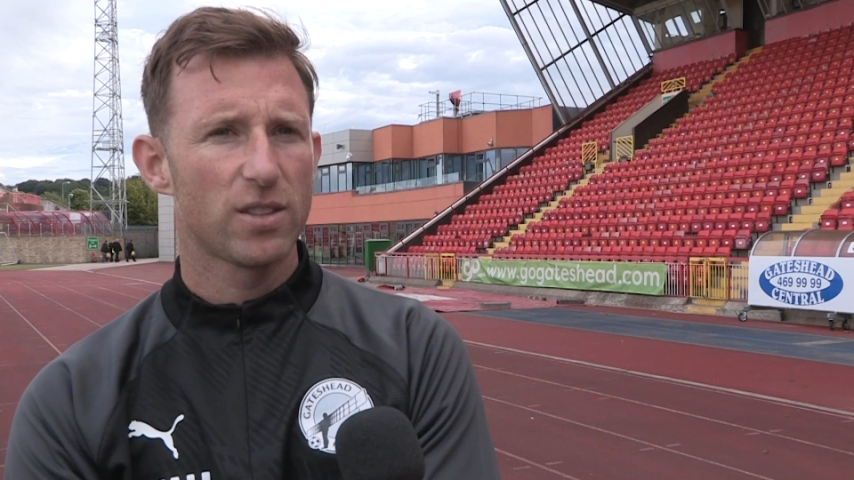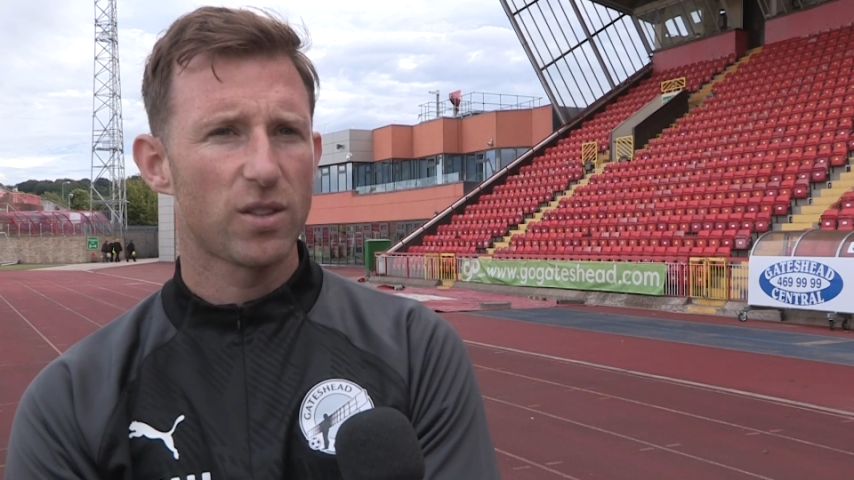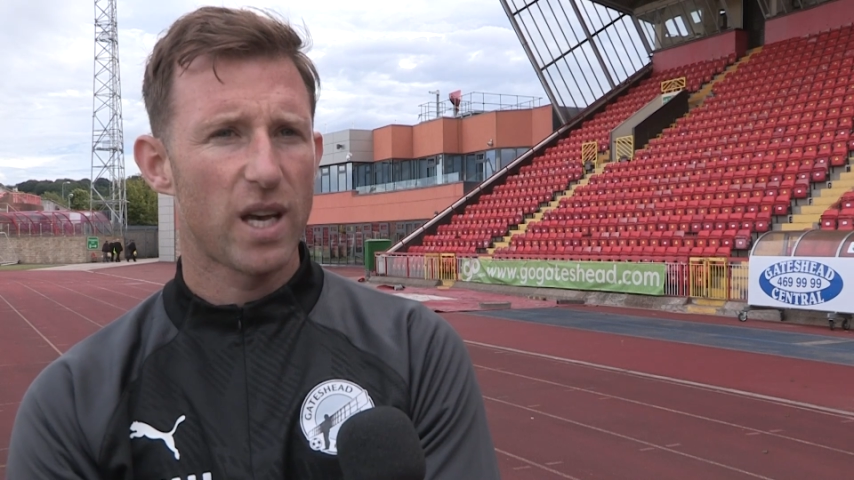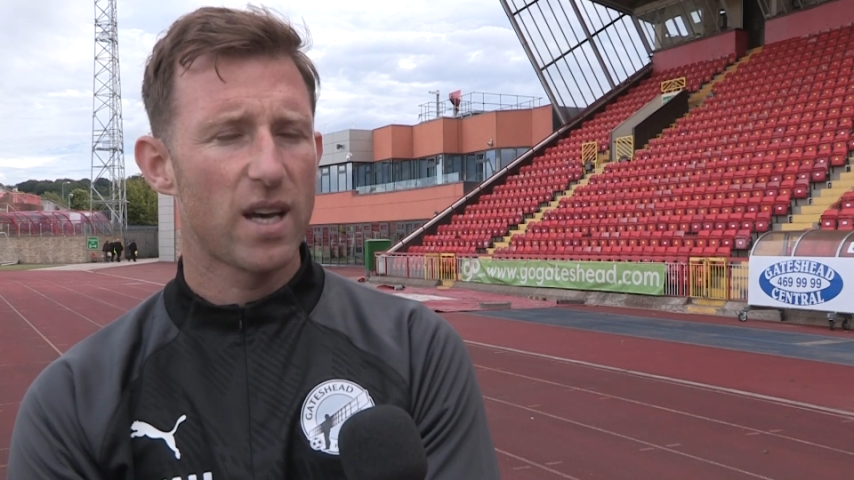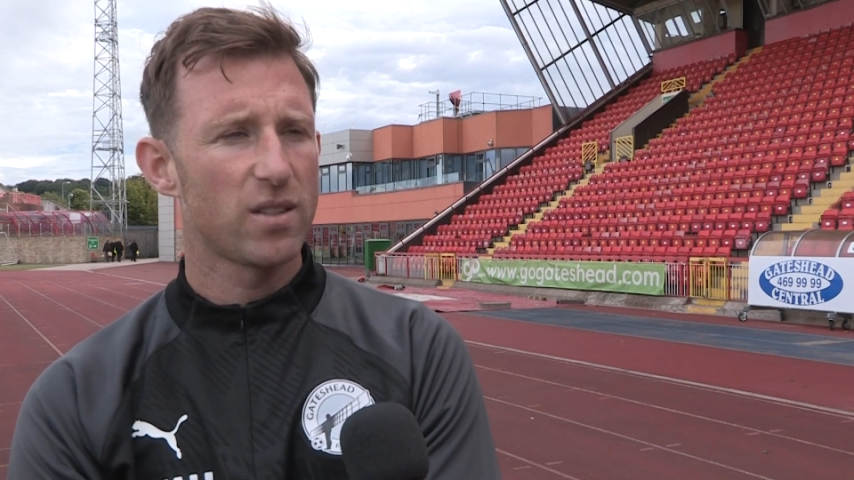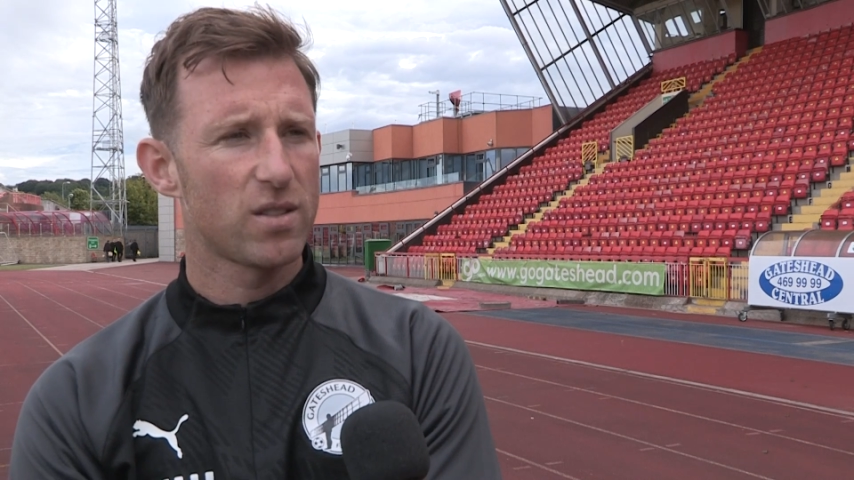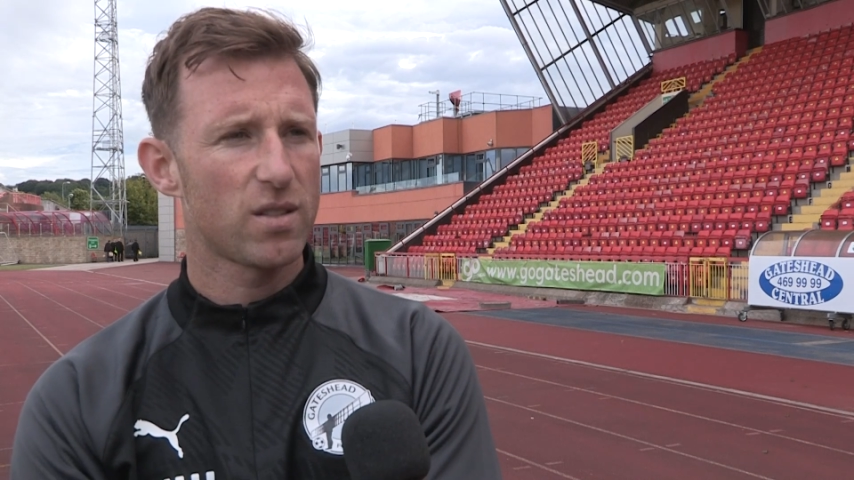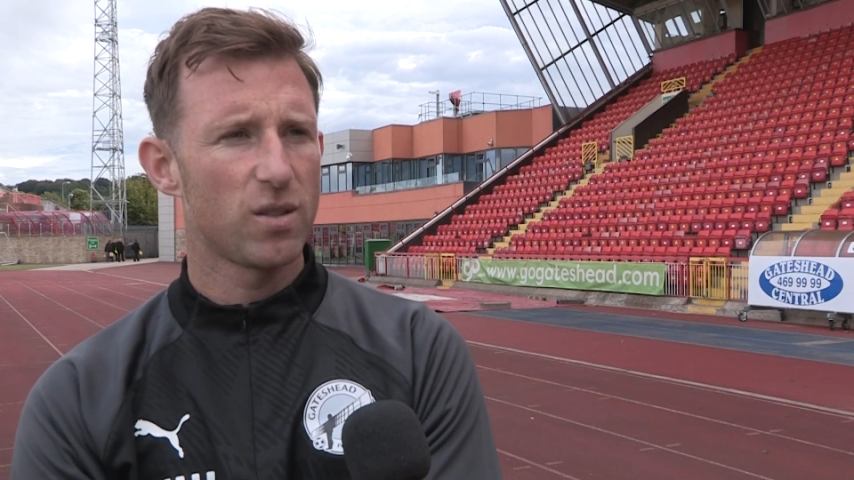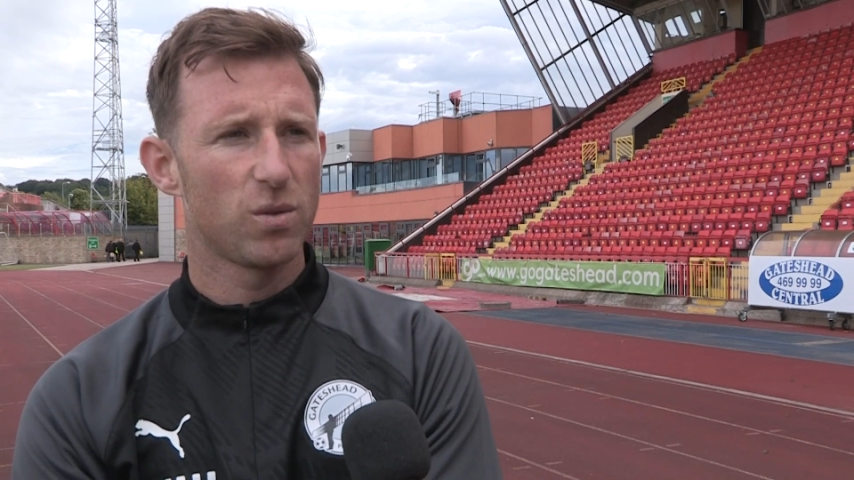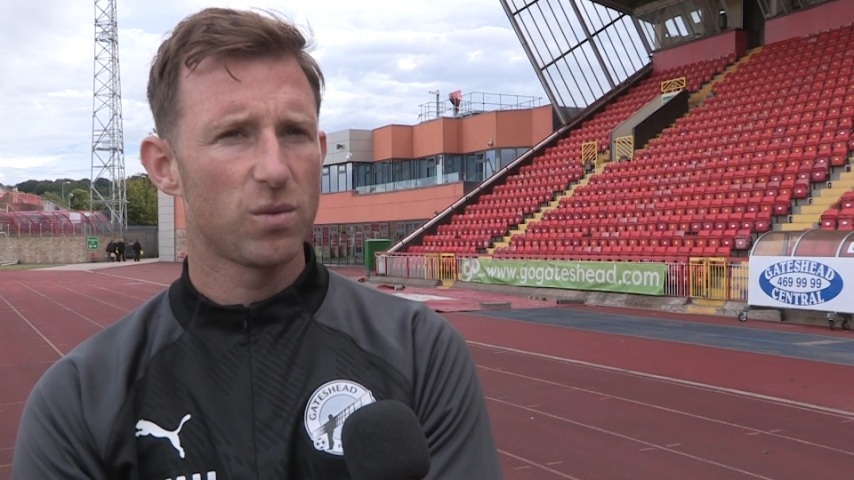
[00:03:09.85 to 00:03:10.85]
So yeah, there's
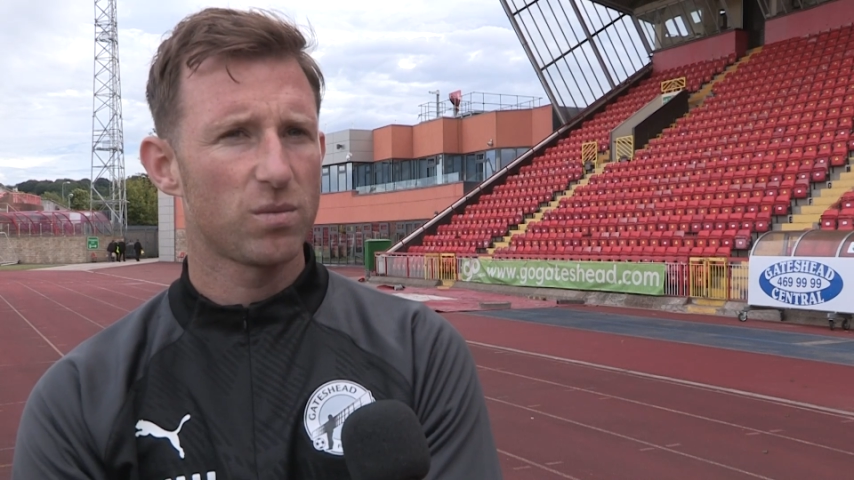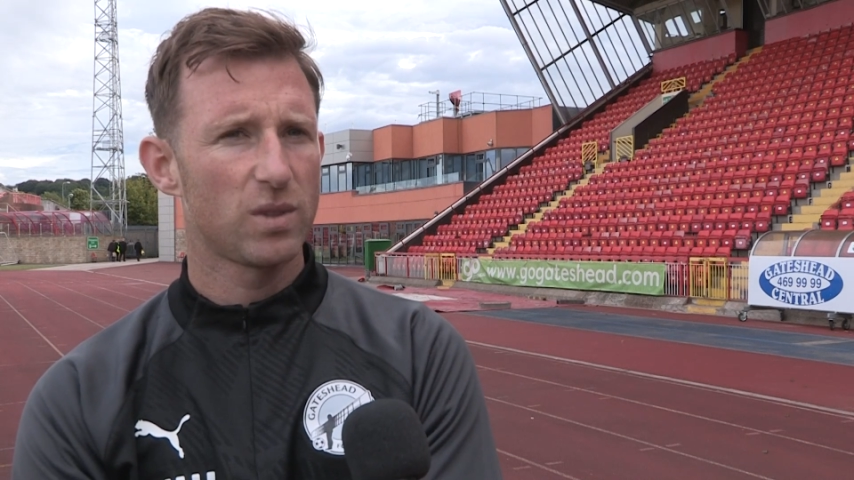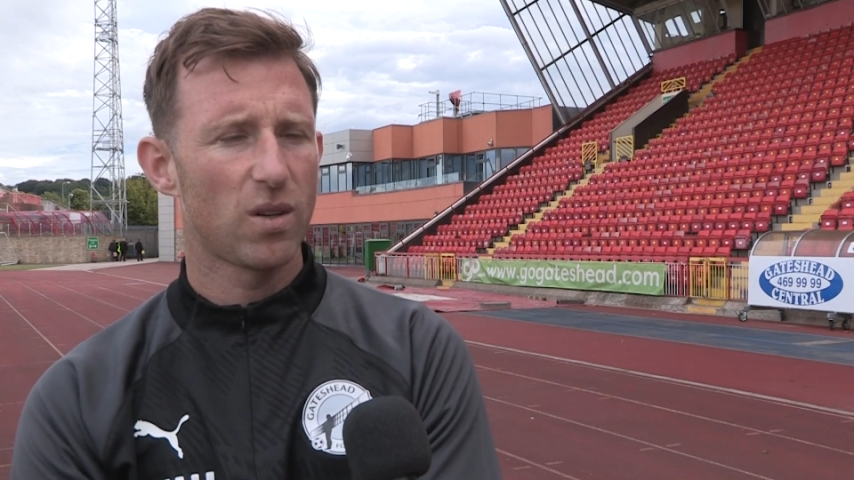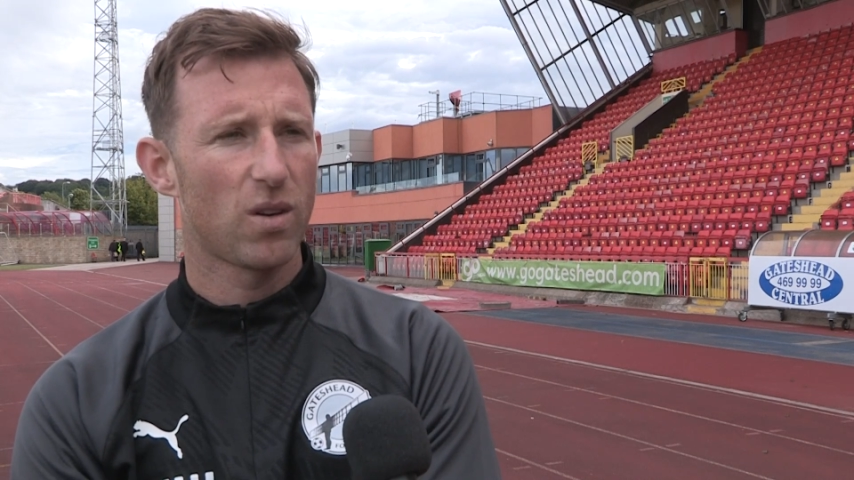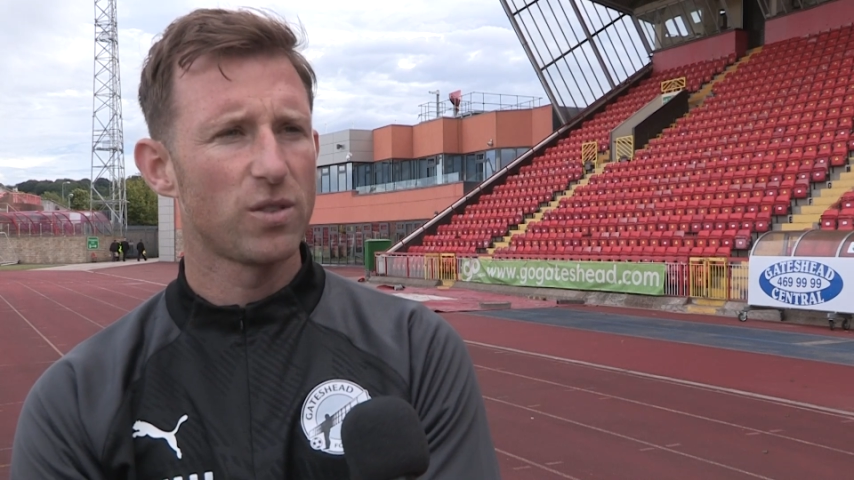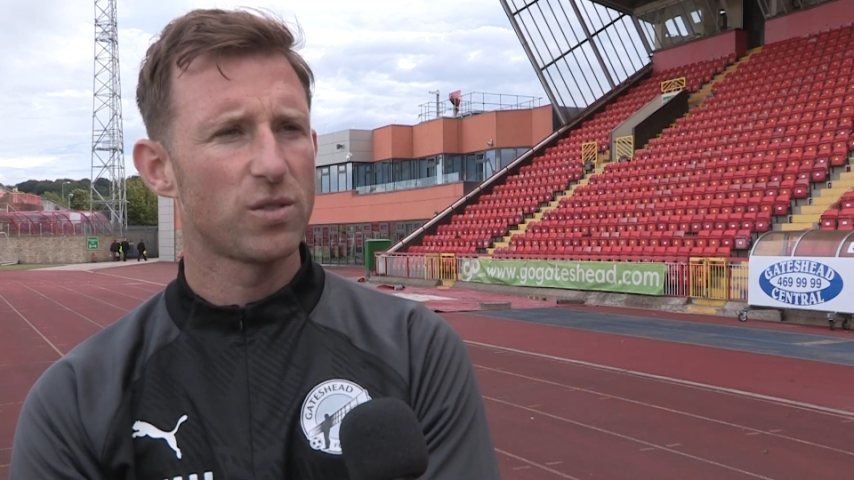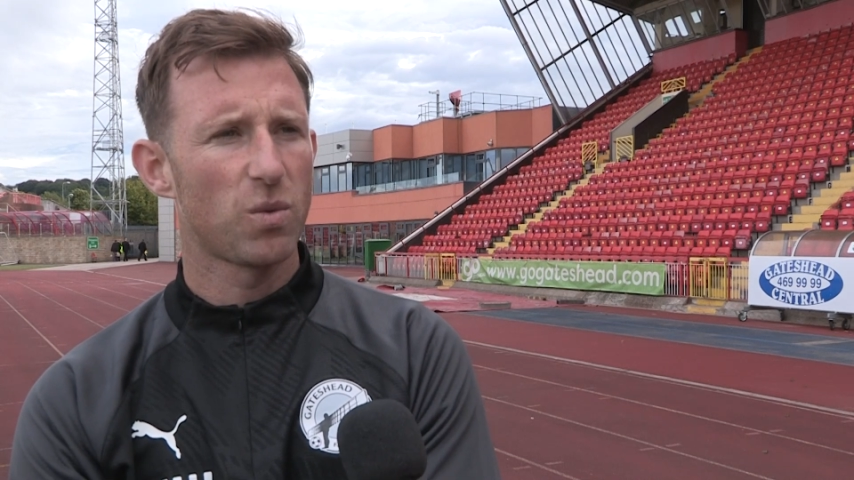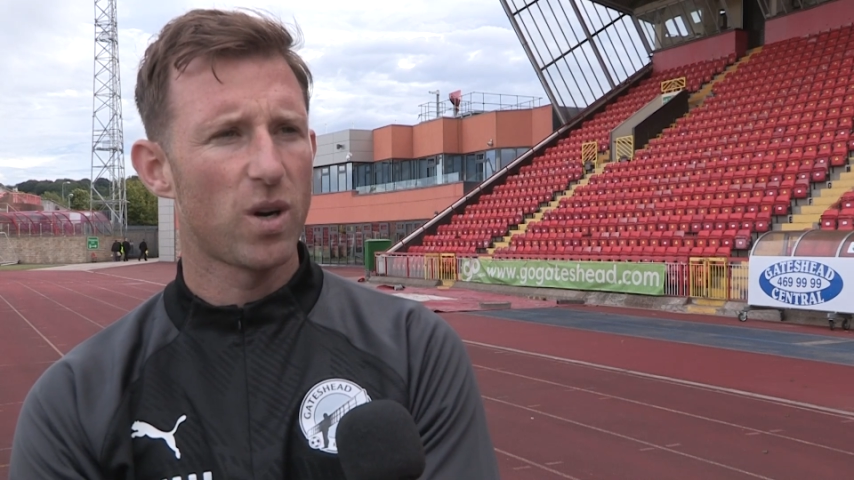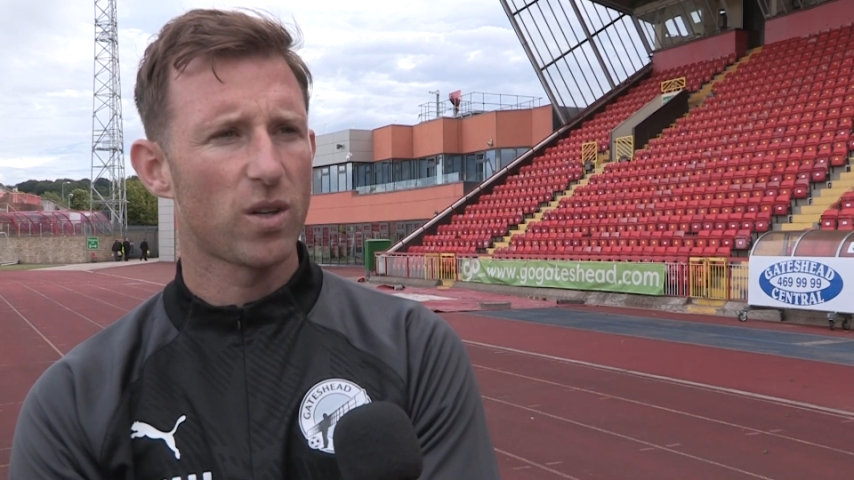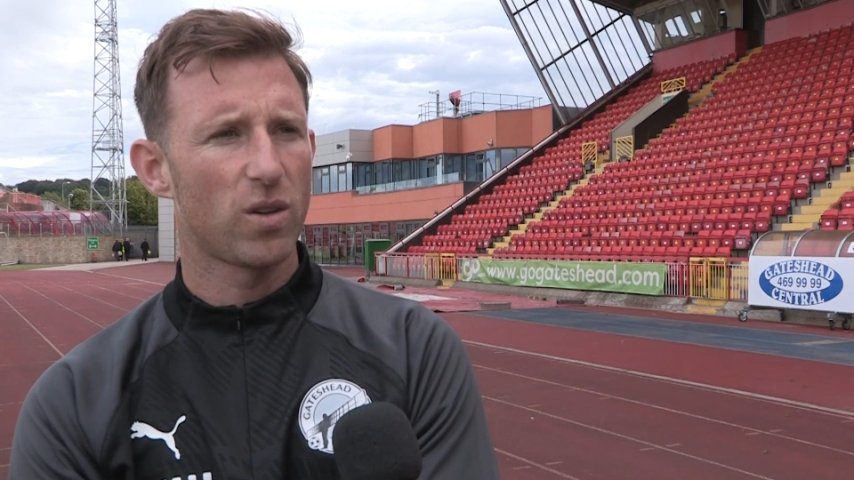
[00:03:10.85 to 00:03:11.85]
still you know loads to
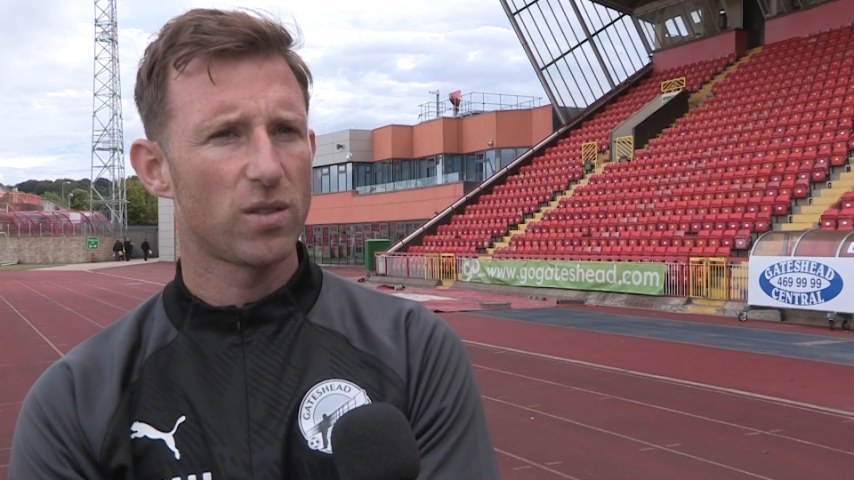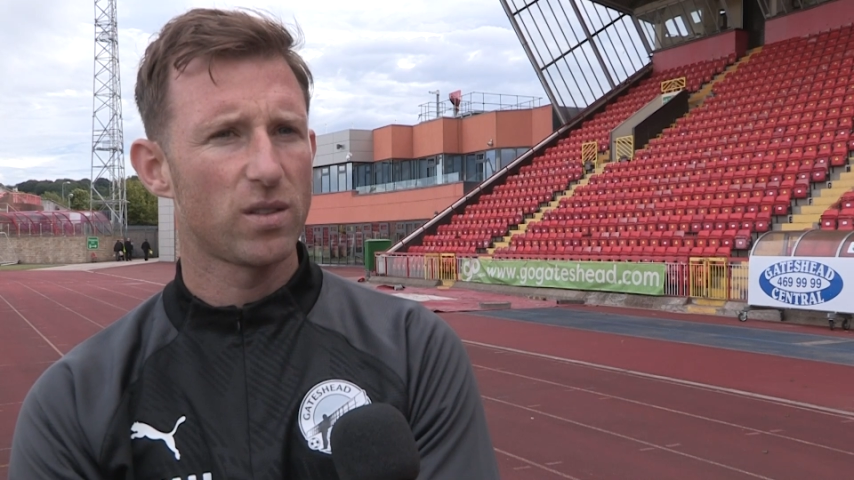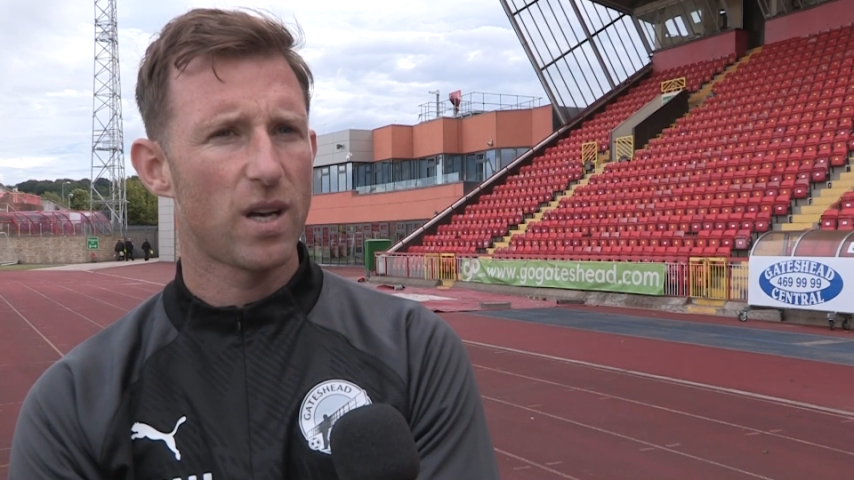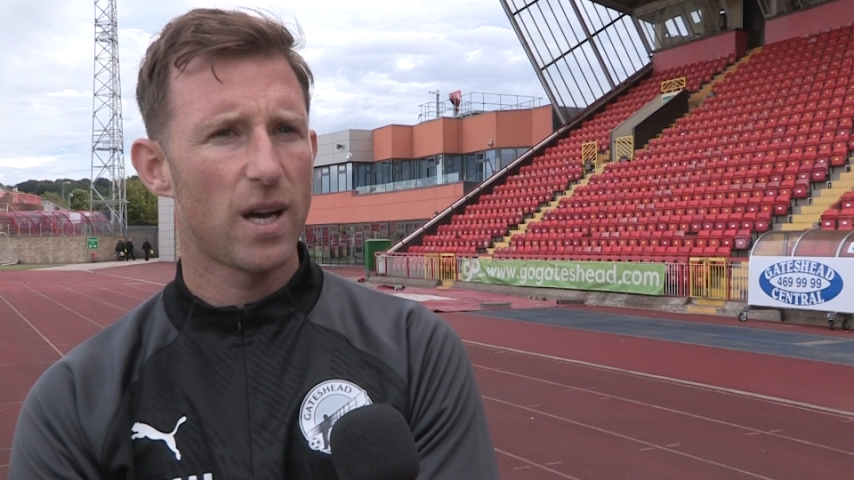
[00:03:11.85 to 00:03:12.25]
work on,